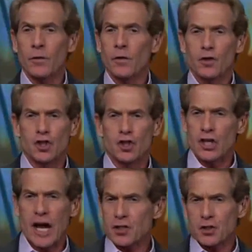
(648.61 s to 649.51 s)
with the
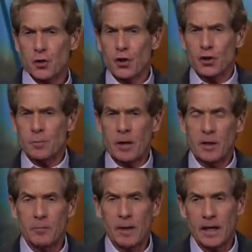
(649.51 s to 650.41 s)
disaster that is
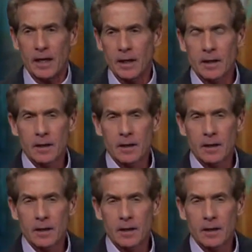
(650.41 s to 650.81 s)
Peyton Manning.